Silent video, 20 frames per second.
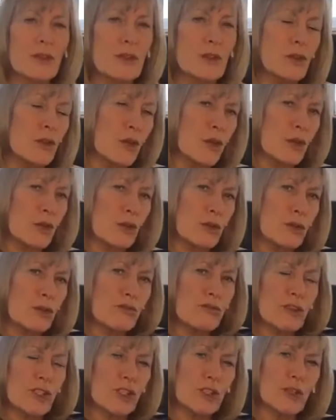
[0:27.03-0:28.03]
Or
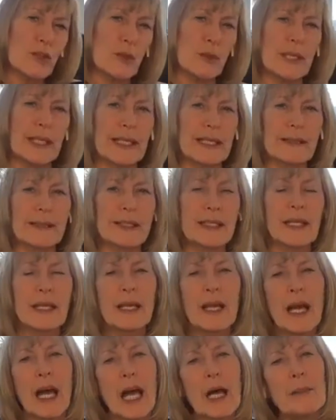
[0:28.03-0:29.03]
should we?
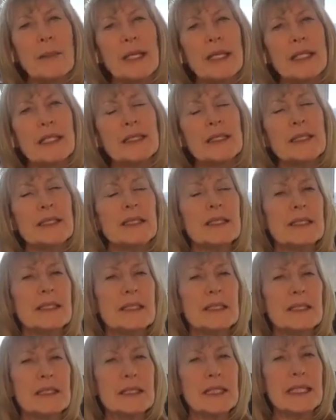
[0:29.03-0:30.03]
I mean,
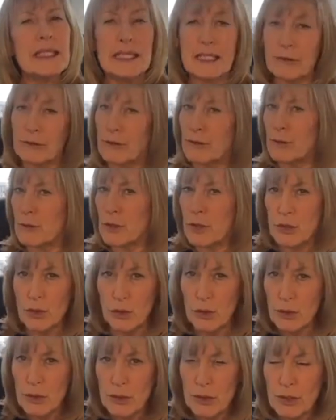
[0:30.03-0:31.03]
is it from
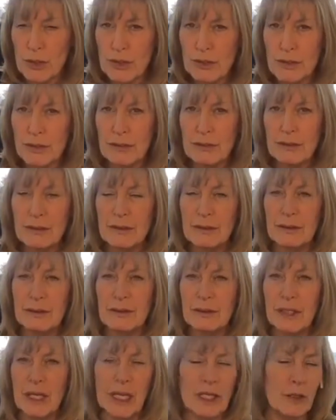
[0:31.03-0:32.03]
source?
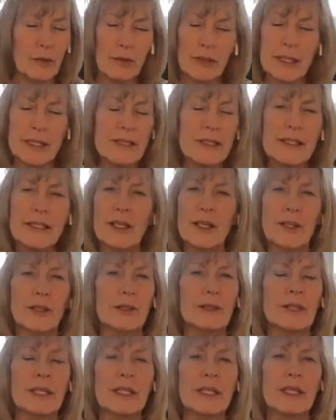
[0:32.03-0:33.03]
I don't think so.
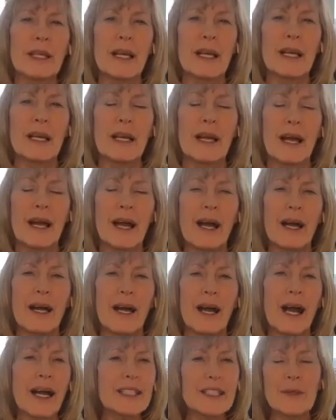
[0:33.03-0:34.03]

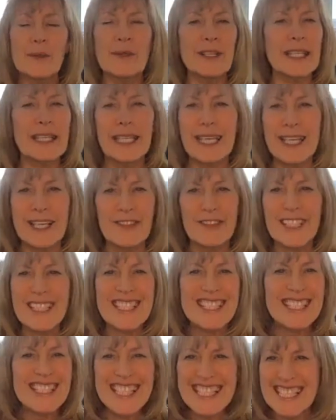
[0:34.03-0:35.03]
I don't think it even
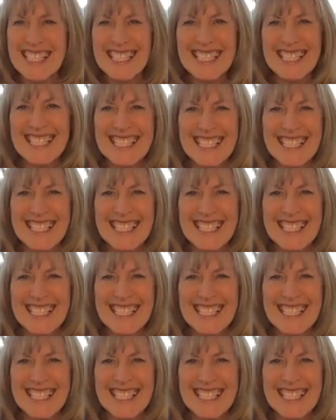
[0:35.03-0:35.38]
exists.